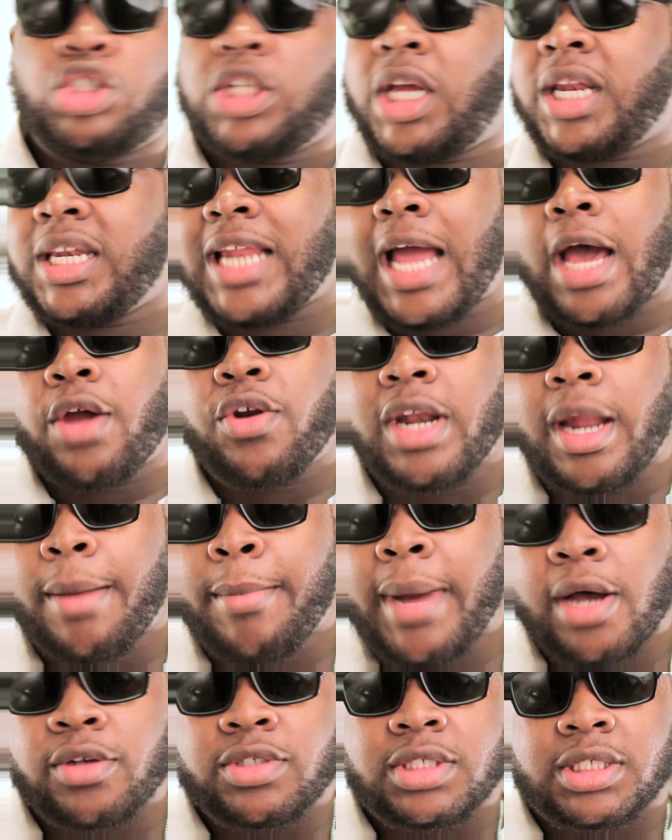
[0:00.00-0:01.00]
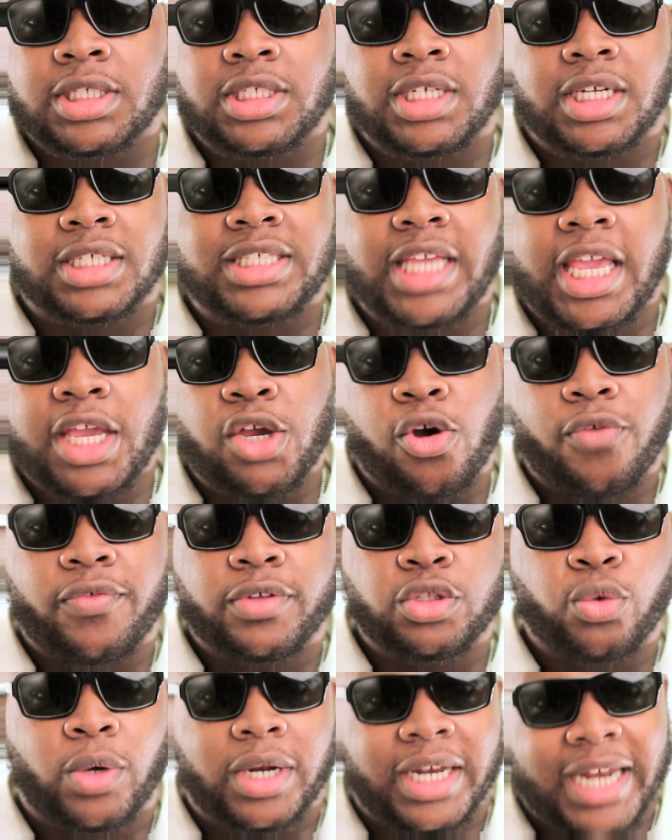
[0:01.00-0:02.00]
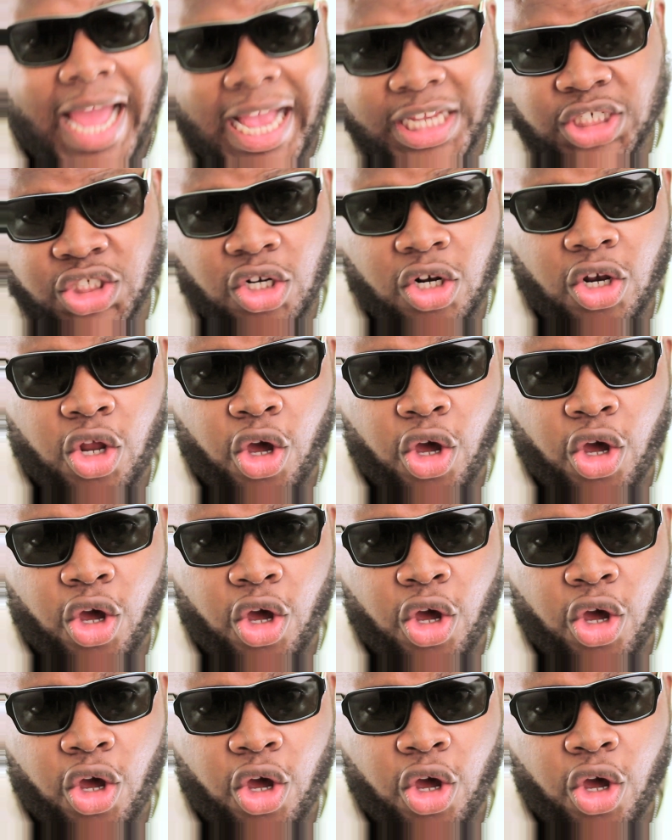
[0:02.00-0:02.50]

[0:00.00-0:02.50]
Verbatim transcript: shutting down the number houses and you can take over and do a national